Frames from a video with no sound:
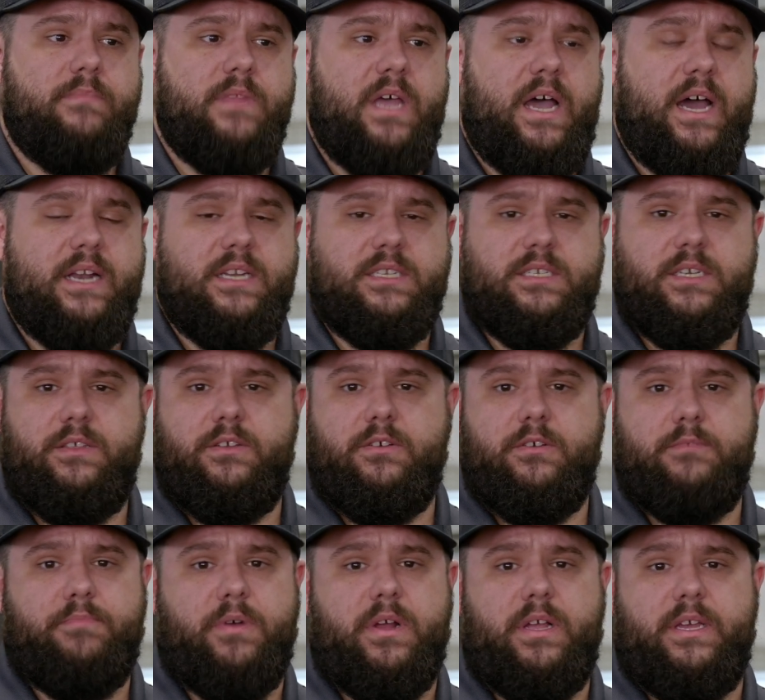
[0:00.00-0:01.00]
Honestly, there
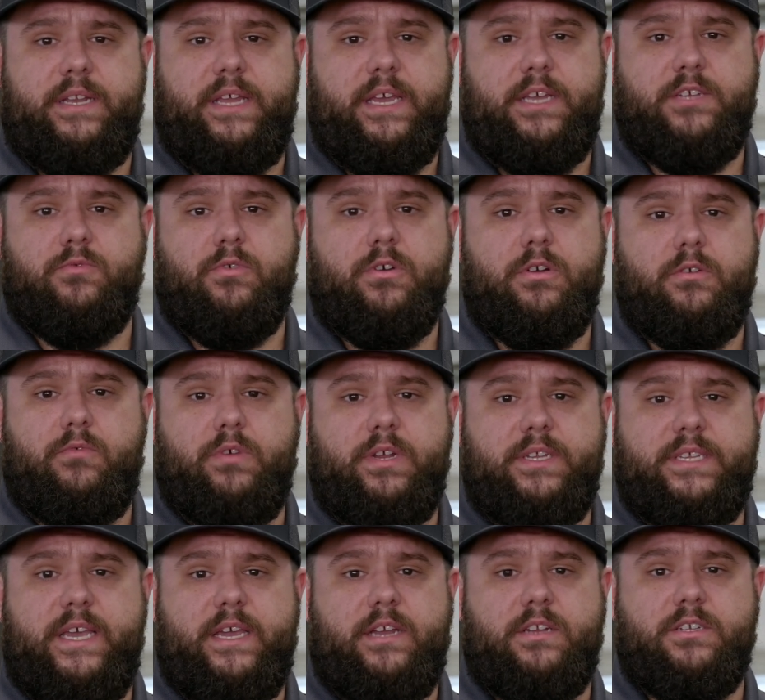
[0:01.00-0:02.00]
are probably days where it would
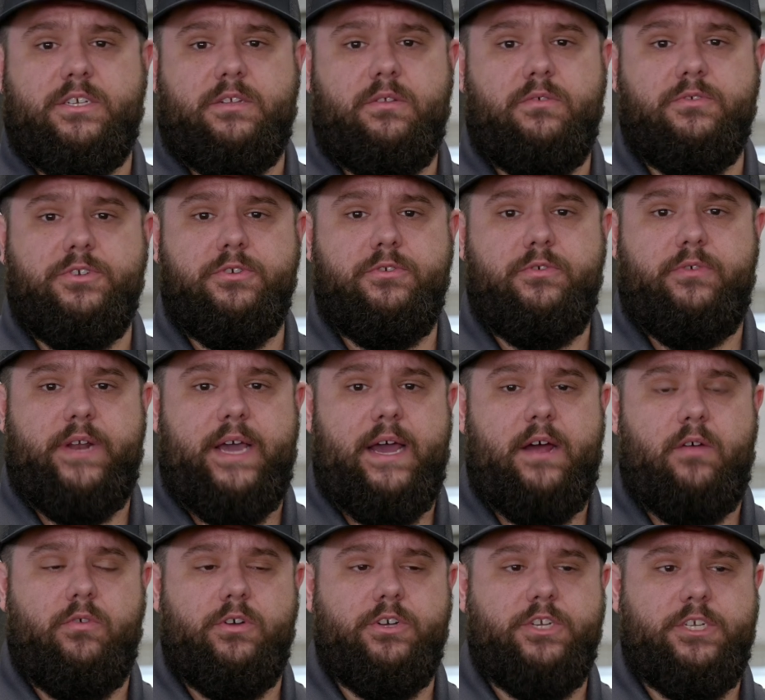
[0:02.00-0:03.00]
have taken us closer to an
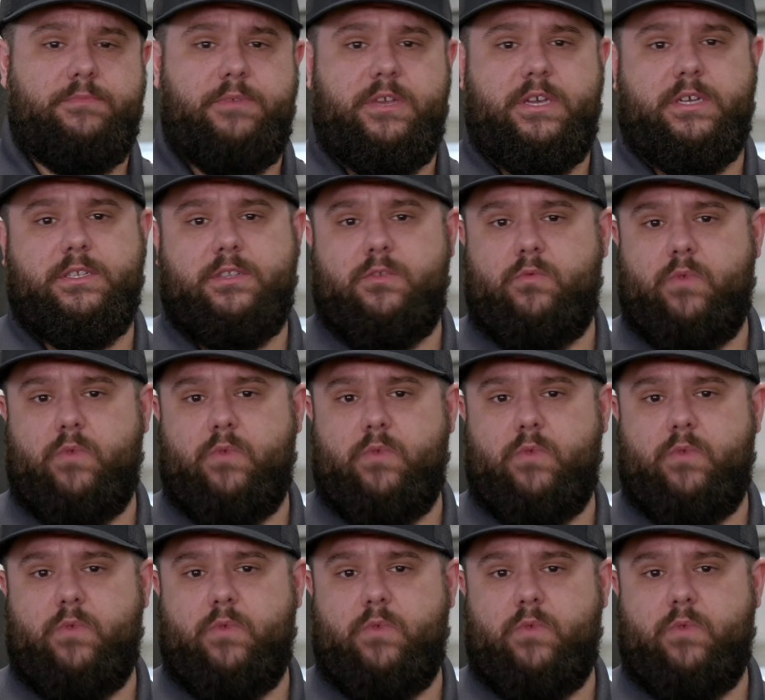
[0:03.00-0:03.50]
hour just because of the